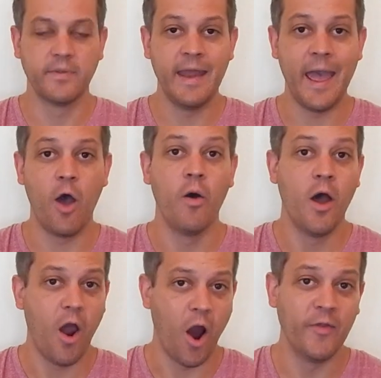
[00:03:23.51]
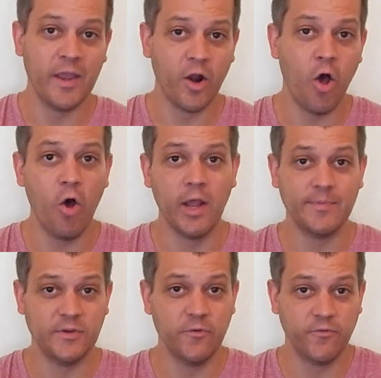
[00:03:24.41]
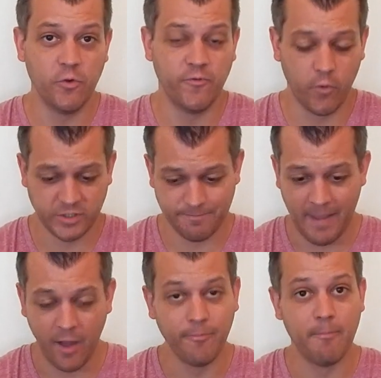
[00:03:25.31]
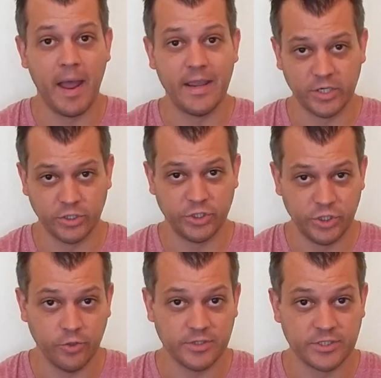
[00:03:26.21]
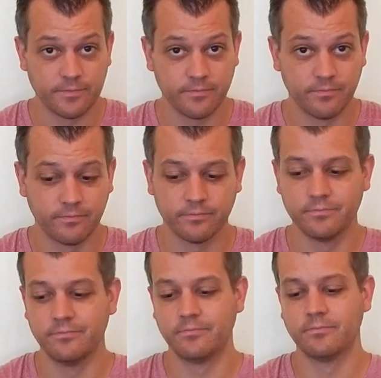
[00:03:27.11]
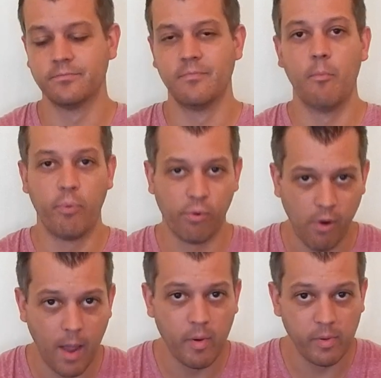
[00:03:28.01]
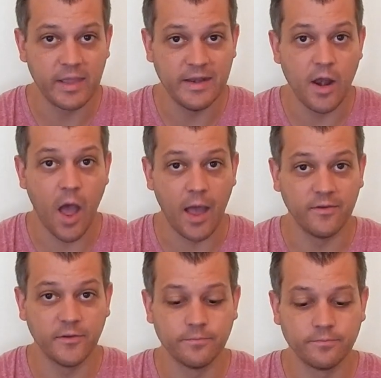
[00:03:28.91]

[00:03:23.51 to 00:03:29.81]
Now, are they gonna hold up to full force mountain bike shoes? Probably not.